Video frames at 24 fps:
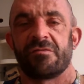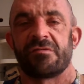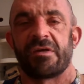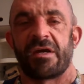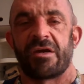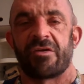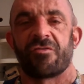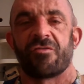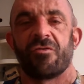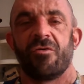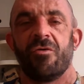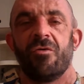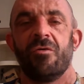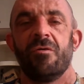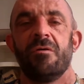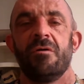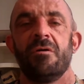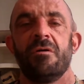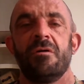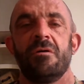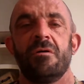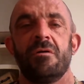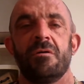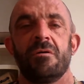sexual
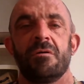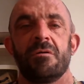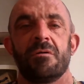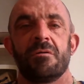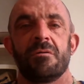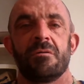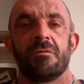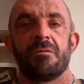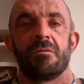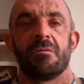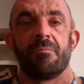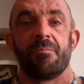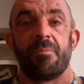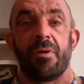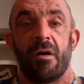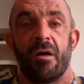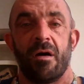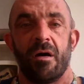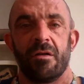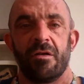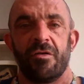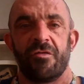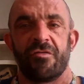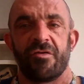
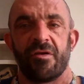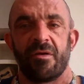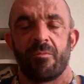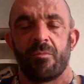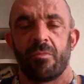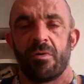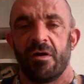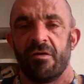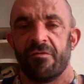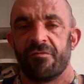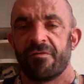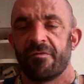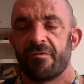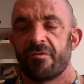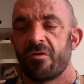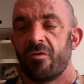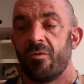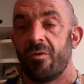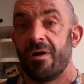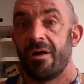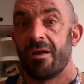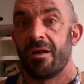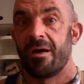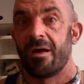partnership with.
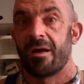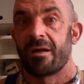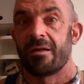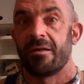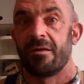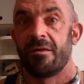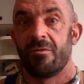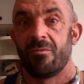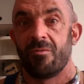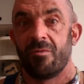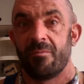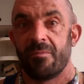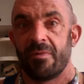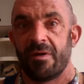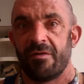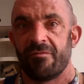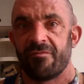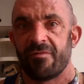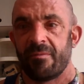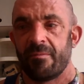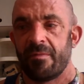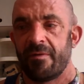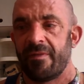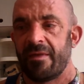Quite likely you will
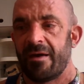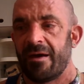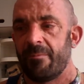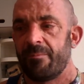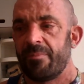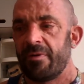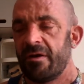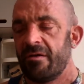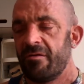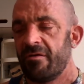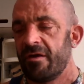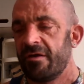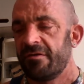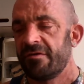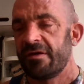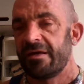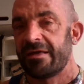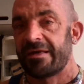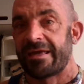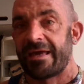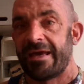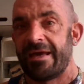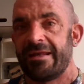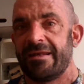meet them in that period.
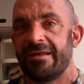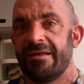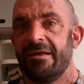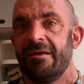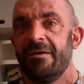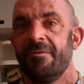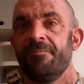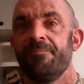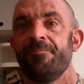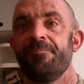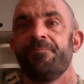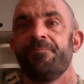Again,